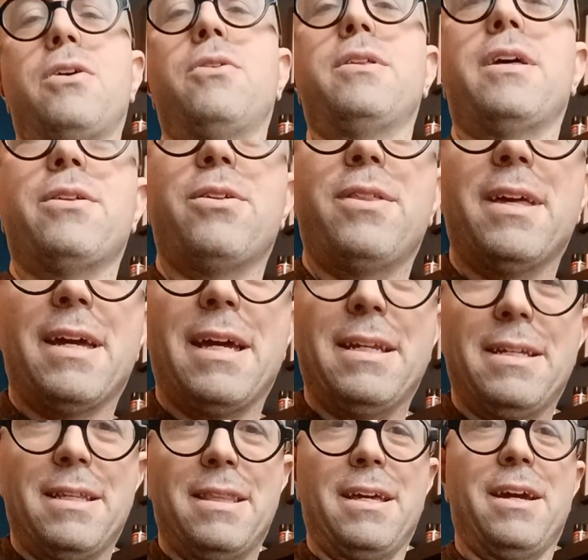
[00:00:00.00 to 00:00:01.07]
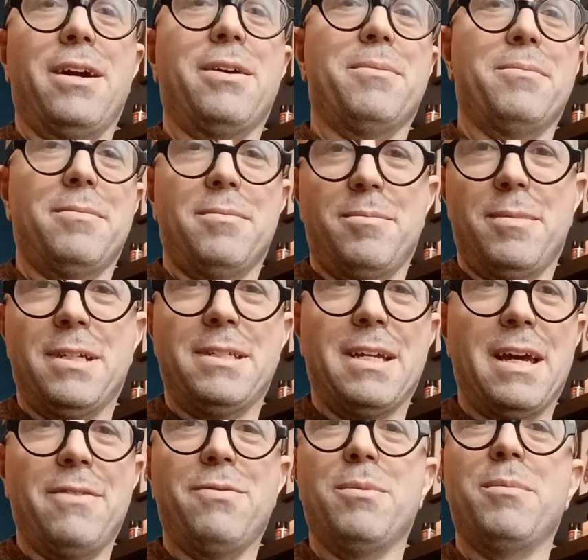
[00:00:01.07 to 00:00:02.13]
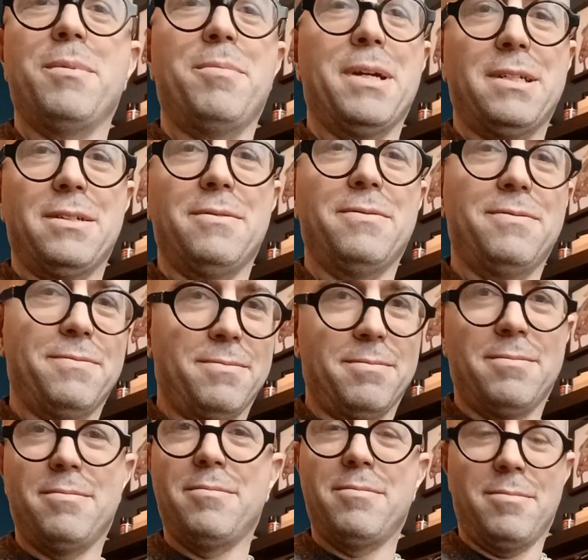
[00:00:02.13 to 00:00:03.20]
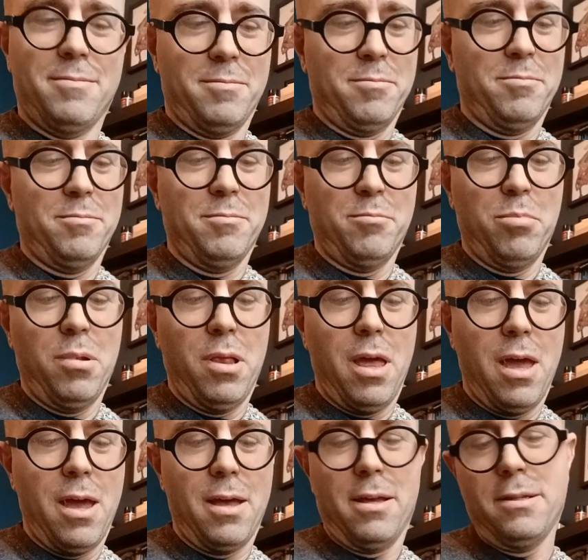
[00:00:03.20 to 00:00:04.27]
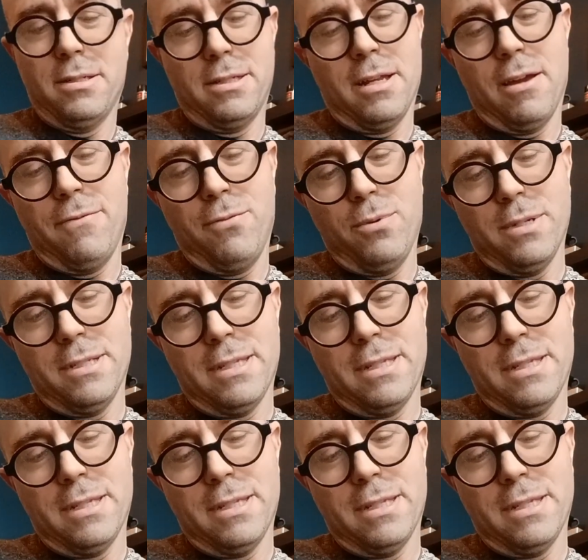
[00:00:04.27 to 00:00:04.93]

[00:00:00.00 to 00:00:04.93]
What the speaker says: other thing I did there, aside from a bunch of blah stuff, was